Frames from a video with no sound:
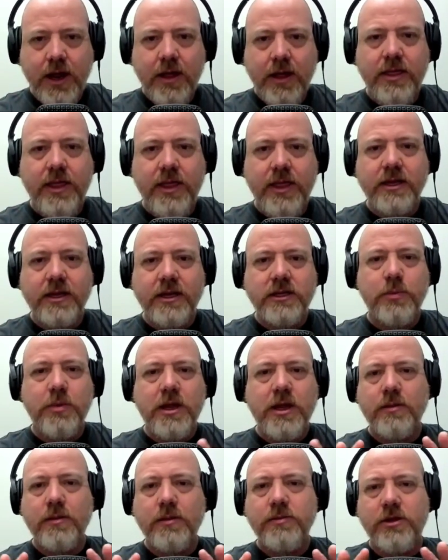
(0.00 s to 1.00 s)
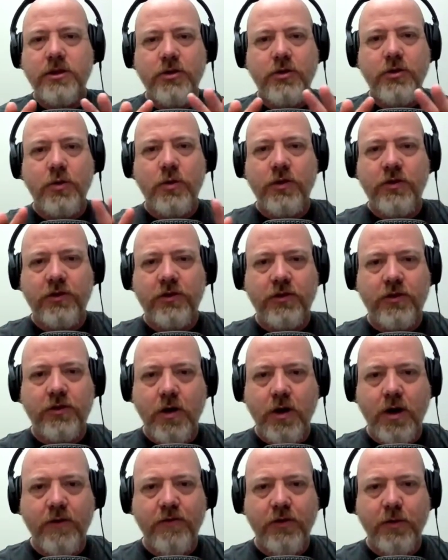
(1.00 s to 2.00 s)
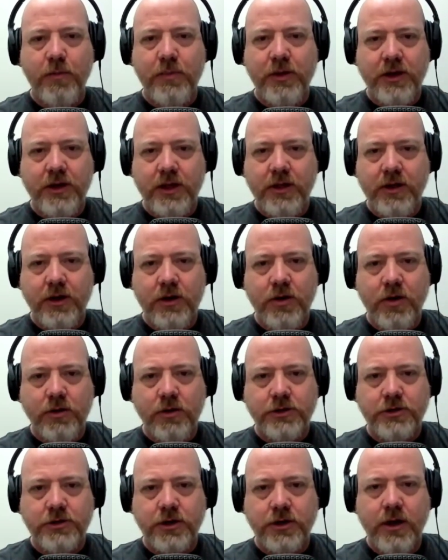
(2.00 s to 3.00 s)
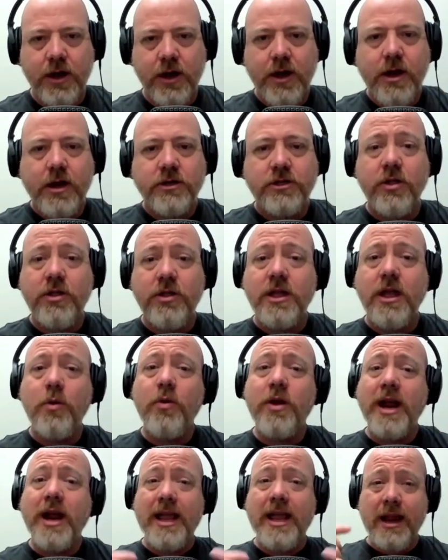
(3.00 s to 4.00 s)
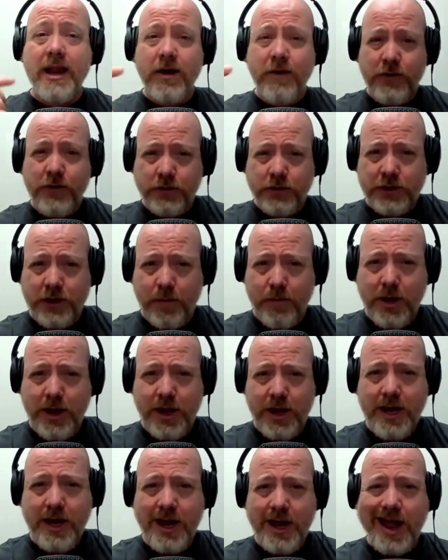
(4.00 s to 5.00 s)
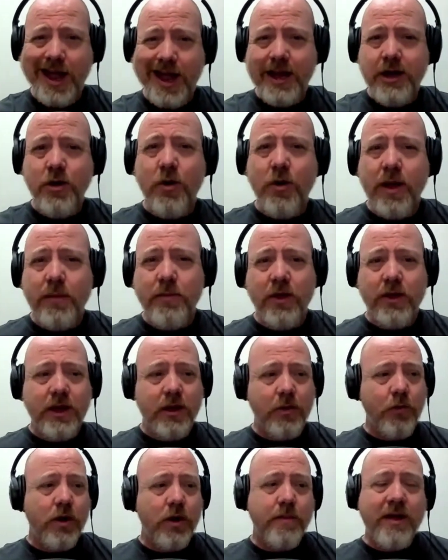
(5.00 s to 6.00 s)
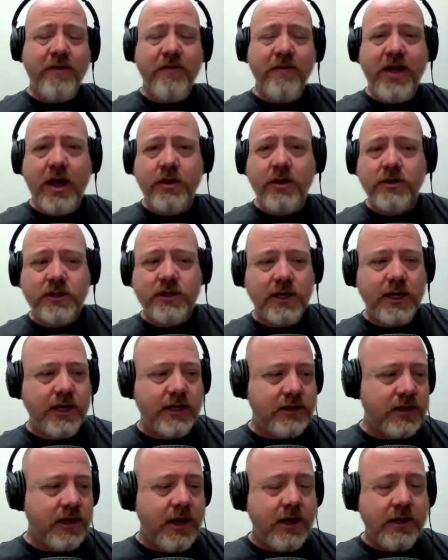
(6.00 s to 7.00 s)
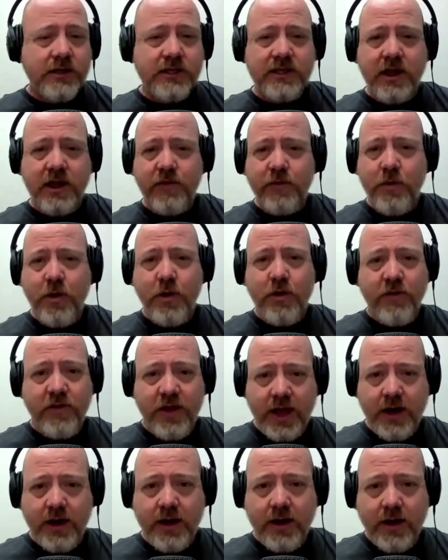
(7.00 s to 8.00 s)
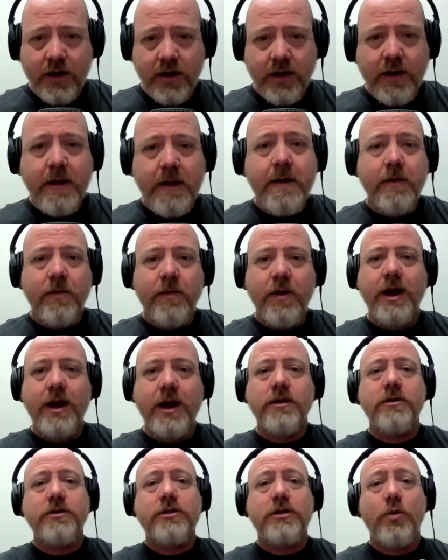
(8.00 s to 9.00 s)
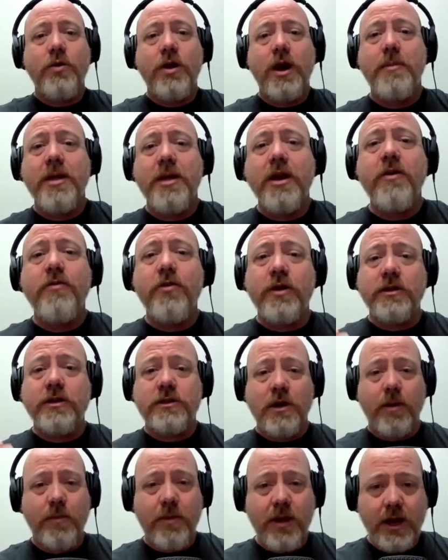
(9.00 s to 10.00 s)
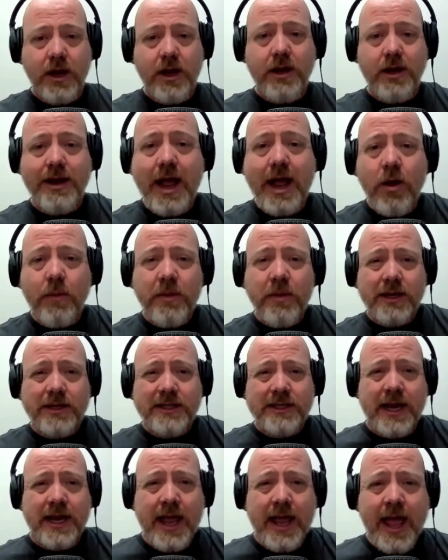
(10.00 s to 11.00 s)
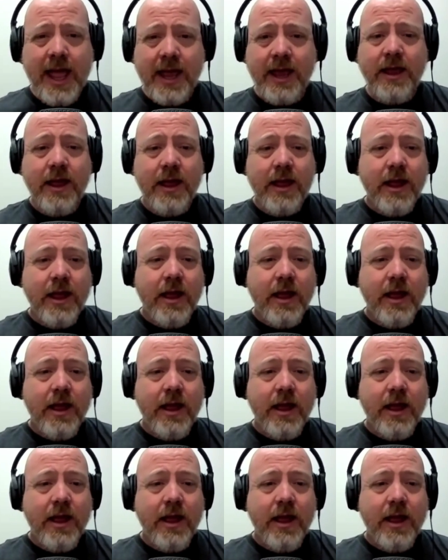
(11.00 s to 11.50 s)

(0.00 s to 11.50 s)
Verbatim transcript: then this becomes their North Star for building their culture. So then when I interview somebody, I know I'm looking, one of my values is self motivated right? So when I'm interviewing somebody, now I'm going to say, hey,